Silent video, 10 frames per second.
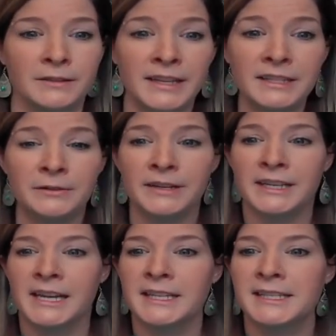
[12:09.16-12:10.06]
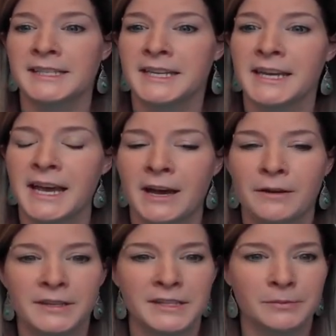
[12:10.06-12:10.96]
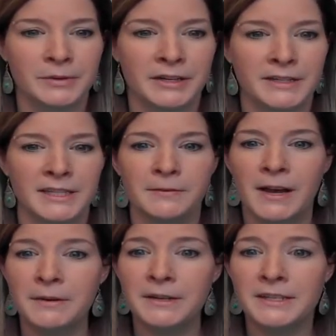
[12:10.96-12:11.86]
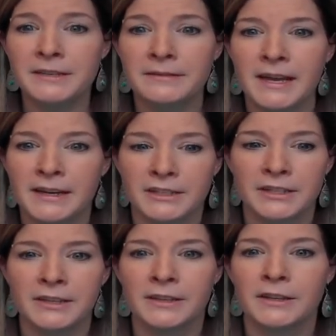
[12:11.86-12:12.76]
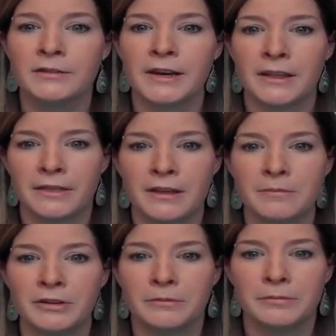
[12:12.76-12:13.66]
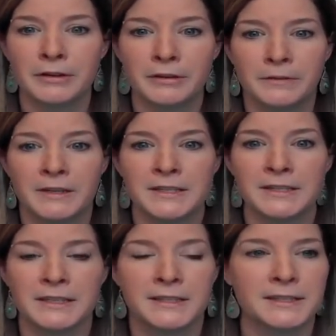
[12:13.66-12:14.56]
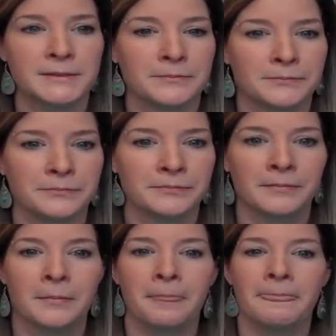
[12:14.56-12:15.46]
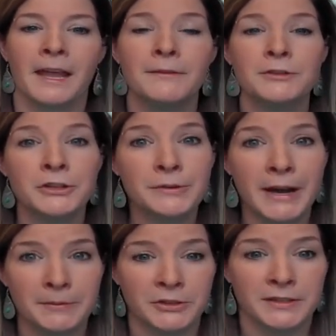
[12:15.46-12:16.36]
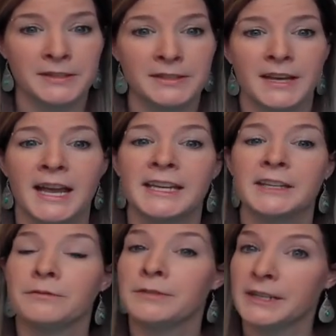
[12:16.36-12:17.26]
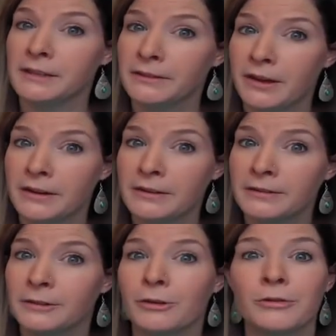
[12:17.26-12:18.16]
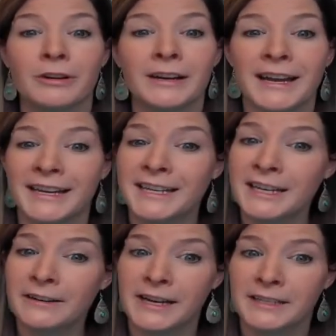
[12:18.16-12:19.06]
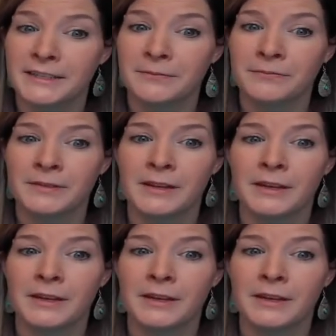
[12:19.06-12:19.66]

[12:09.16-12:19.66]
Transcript: So let's go in and see how this works. If I were to select the Greta Thunberg book, for instance, I have 2 options. I can read along or I can narrate.